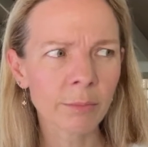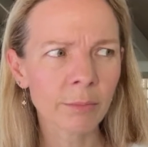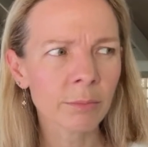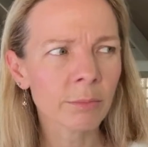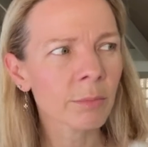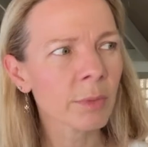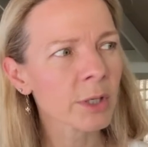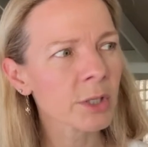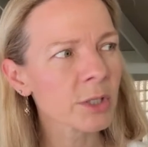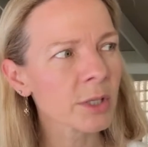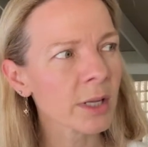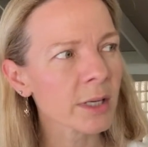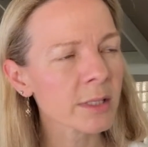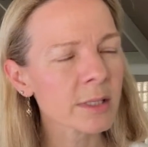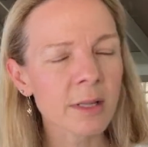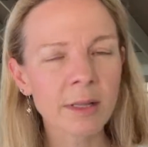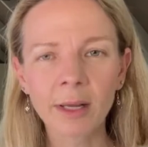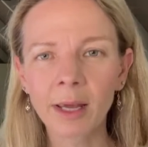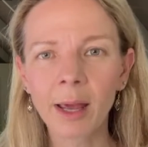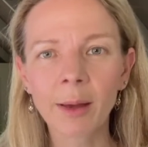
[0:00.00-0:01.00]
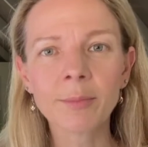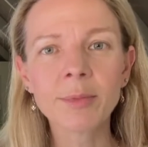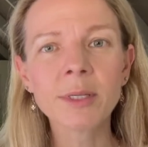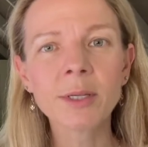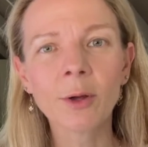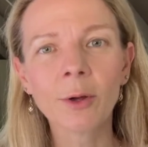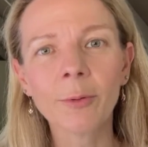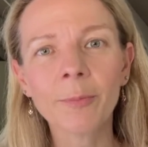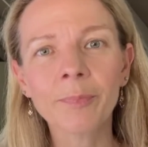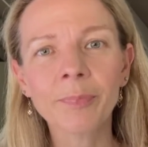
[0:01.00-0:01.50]
much less than the cab.
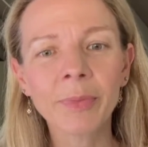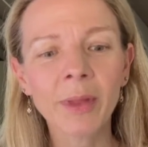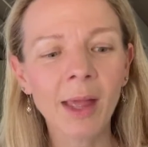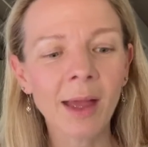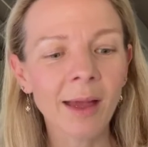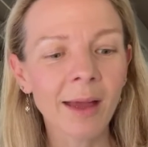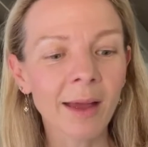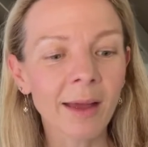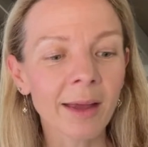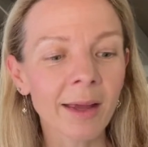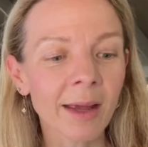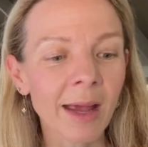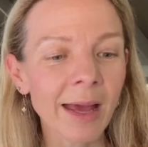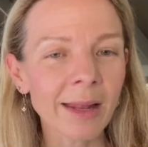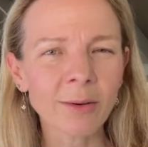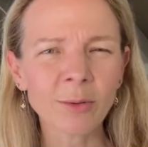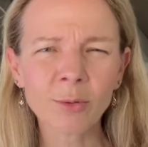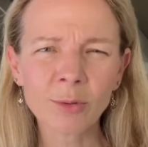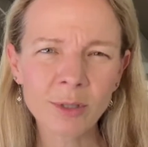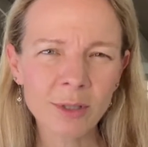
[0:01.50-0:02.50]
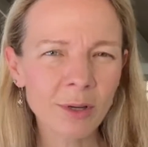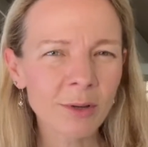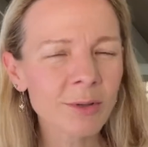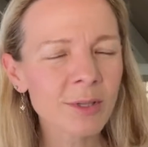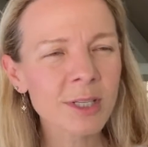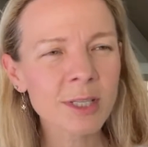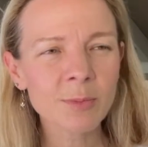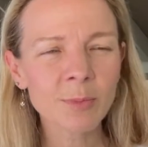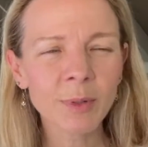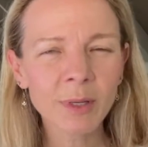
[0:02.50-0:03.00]
So, and also
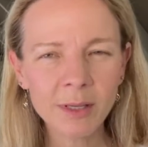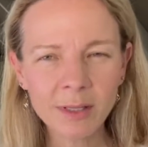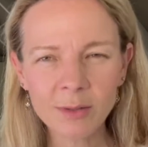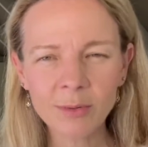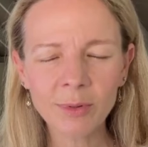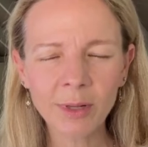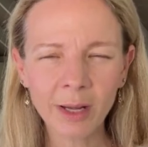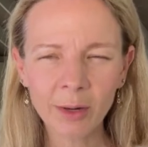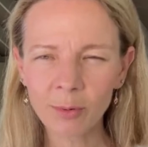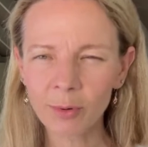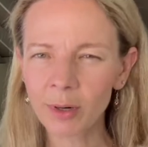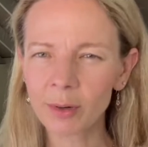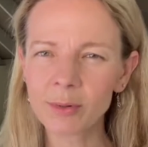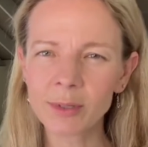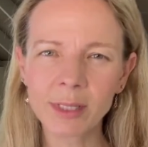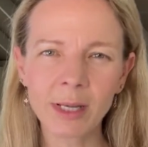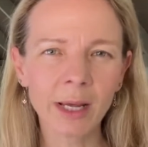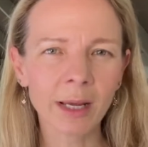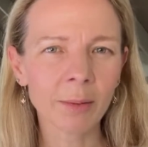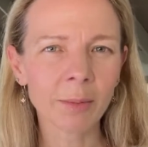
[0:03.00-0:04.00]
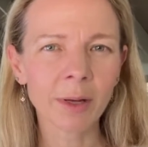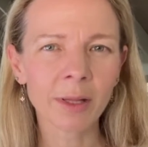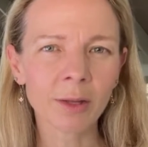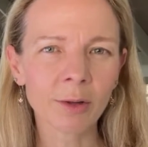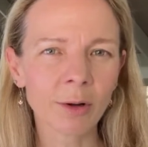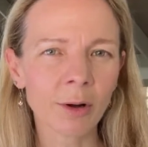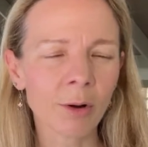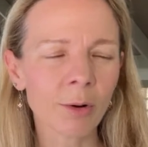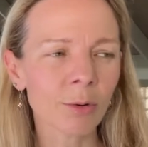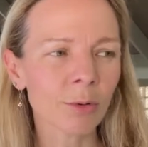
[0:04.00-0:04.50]
just because of like what I was saying about the
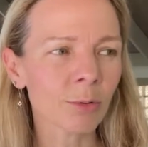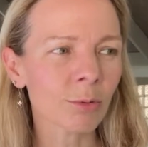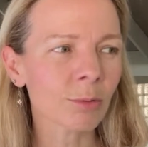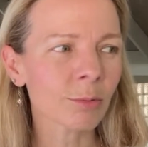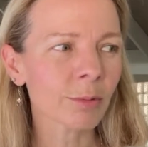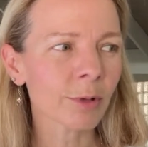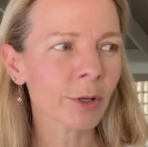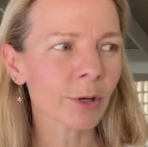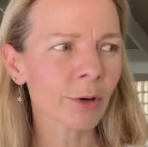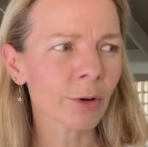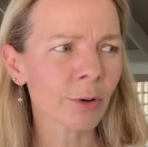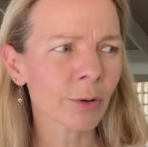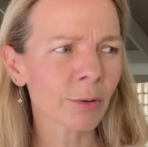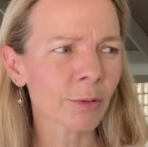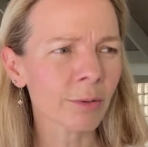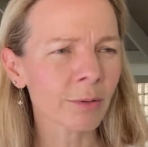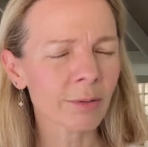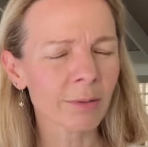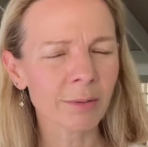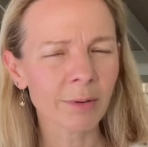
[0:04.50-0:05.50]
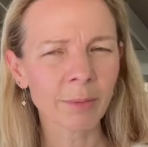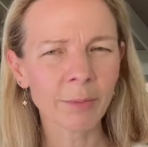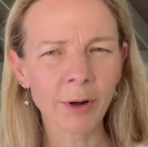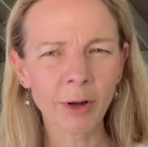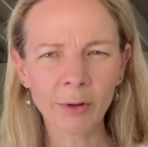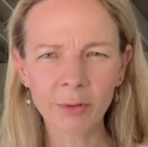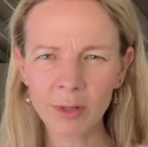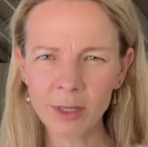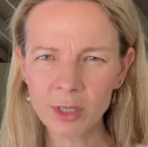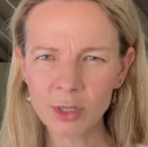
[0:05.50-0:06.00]
whole, am I
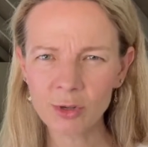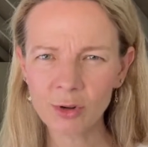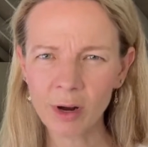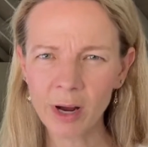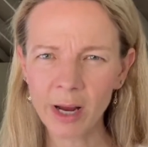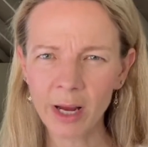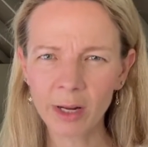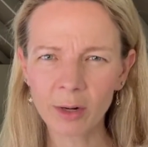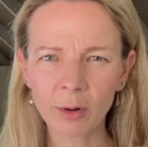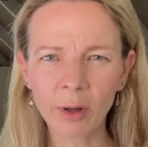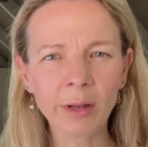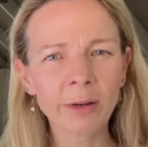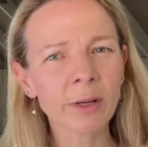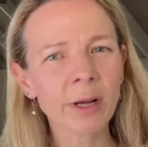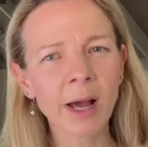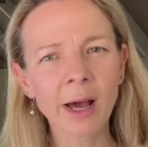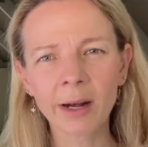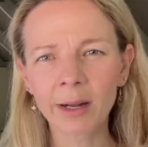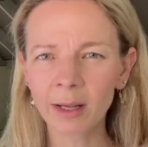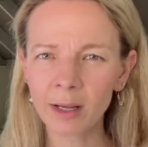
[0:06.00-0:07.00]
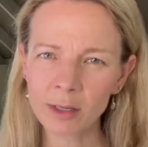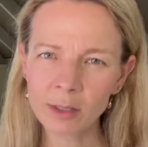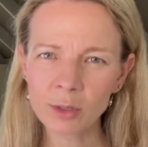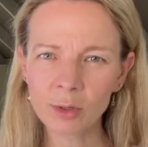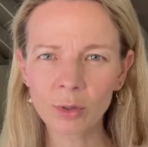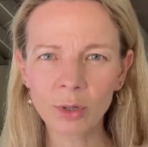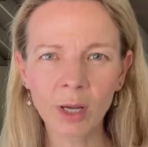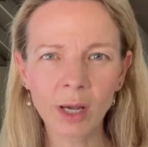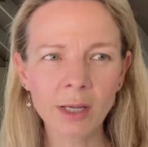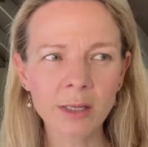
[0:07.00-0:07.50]
on this train, and carting our
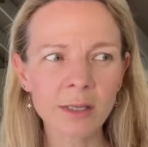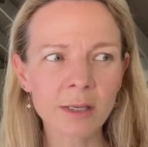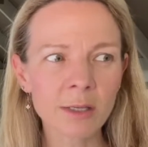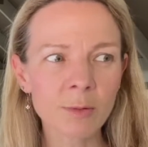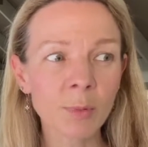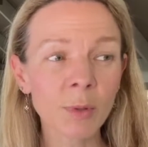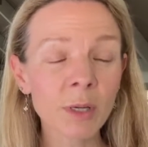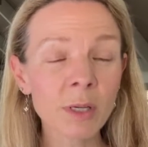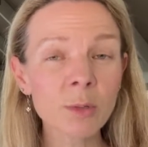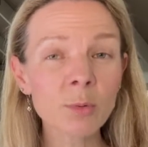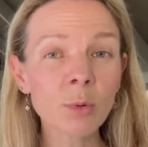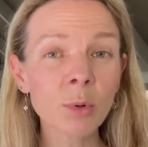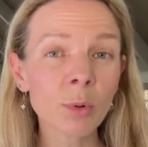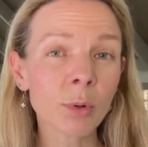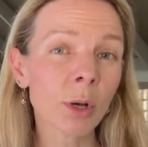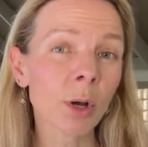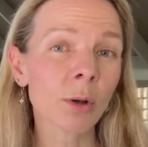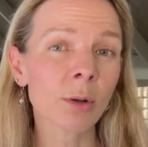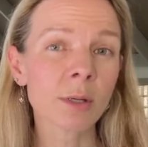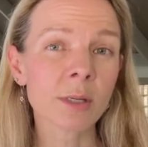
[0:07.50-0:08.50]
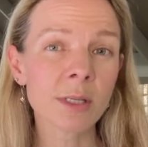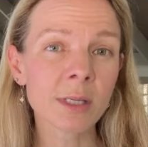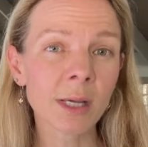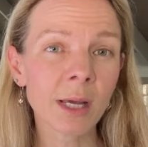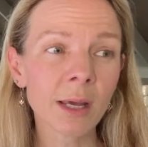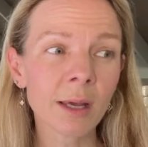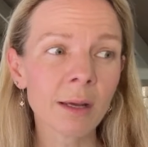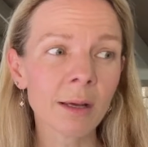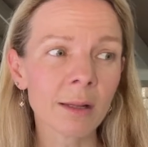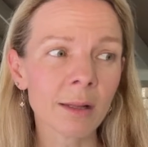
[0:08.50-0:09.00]
suitcases, because we were going
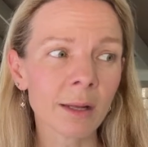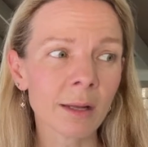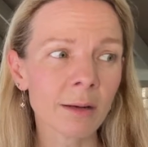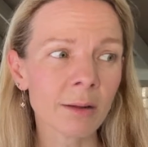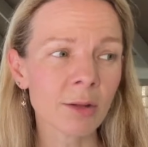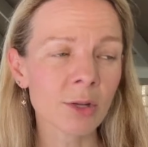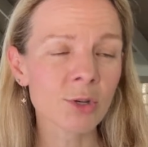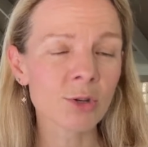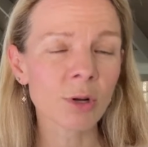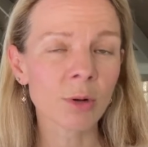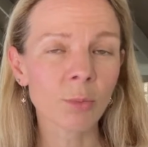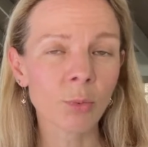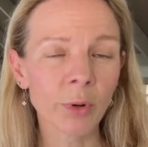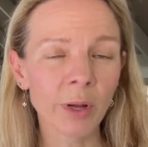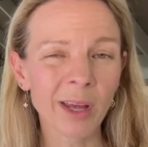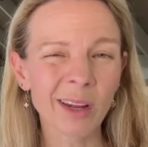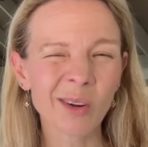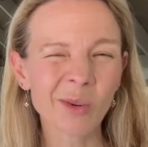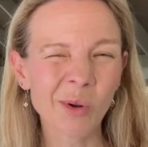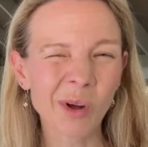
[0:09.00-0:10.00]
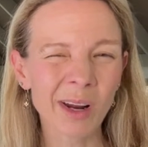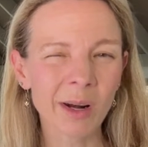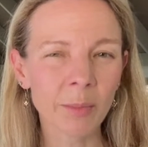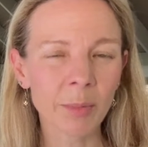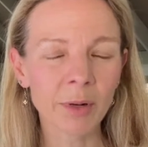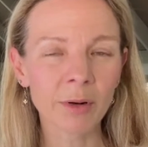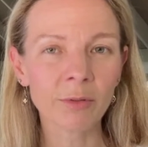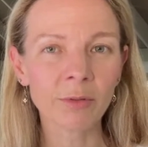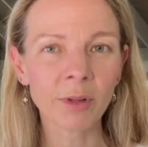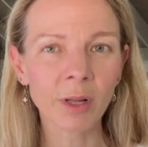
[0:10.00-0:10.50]
skiing at the end of the trip, we had quite a
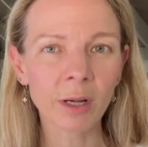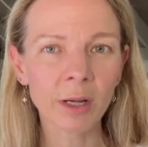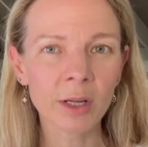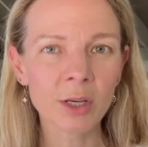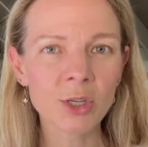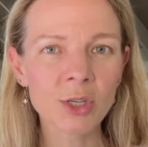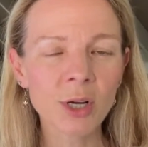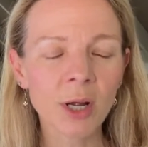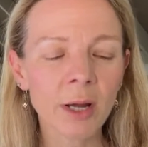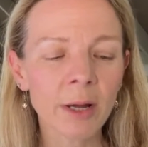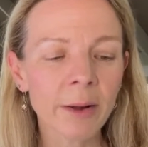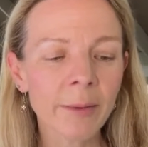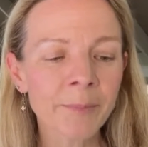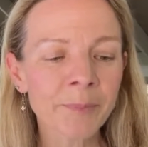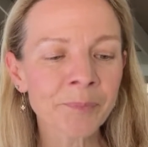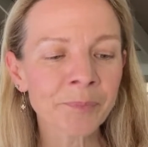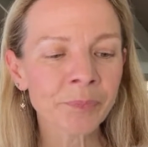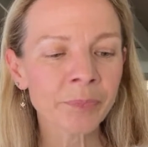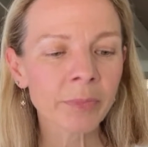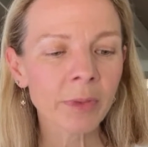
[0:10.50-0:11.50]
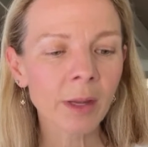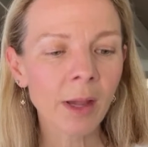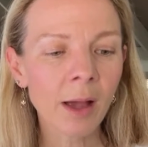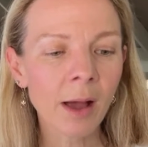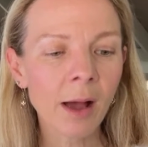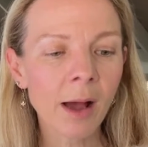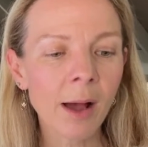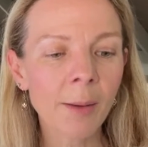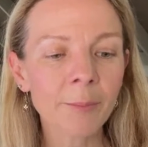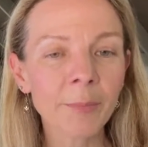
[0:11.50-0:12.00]
bit of luggage.
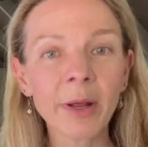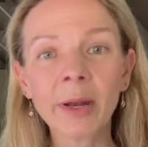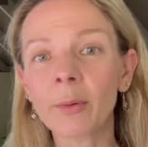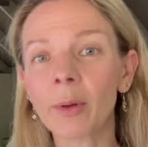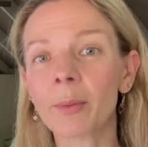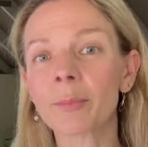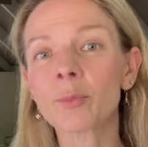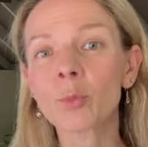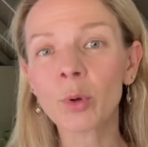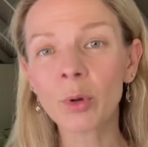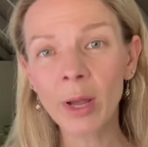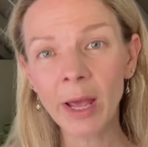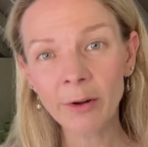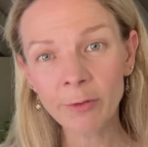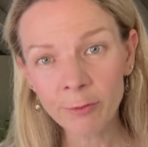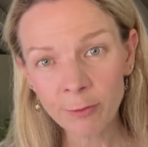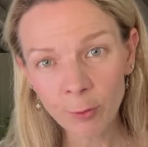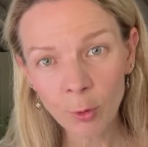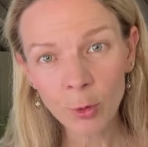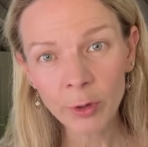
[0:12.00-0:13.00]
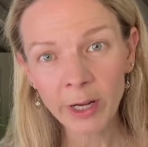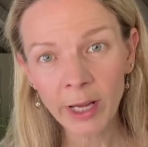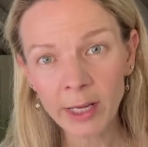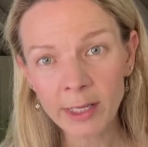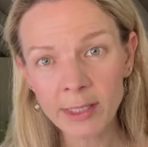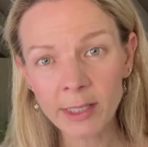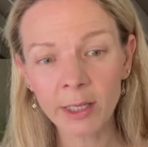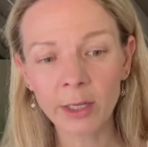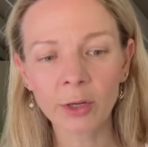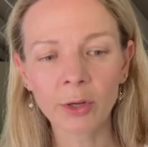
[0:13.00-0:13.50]
Anyway, we had 4
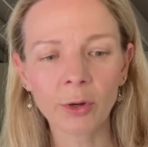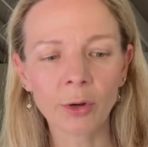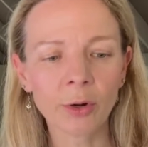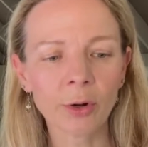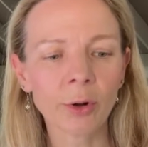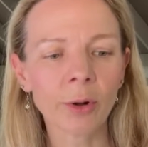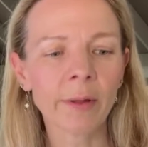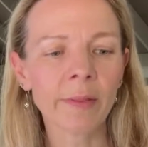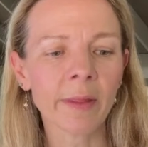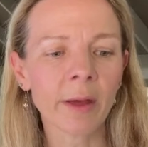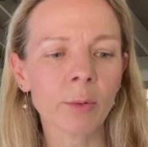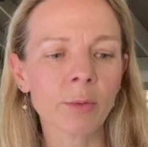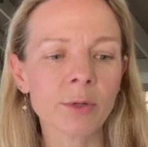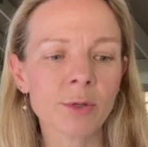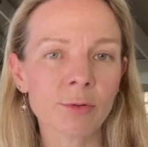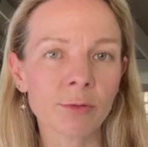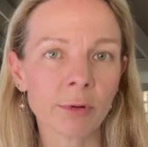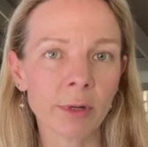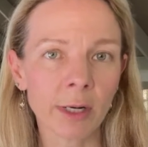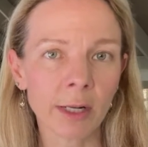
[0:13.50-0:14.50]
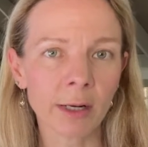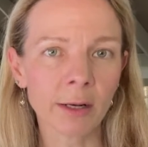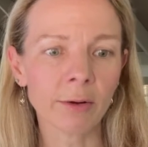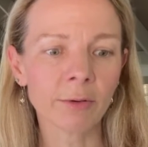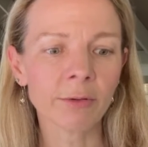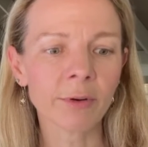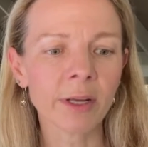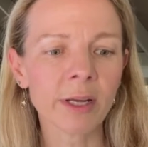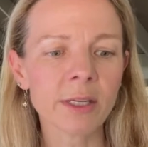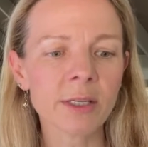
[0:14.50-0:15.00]
days in Kyoto, and that was really
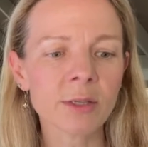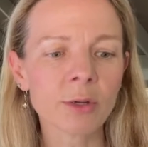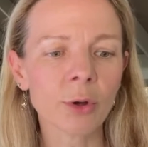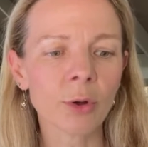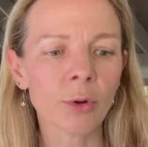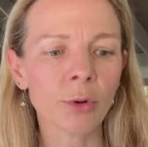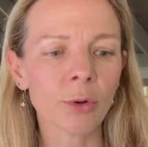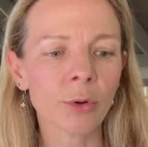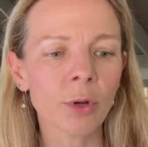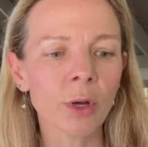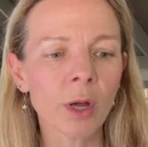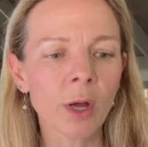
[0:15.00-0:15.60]
lovely. So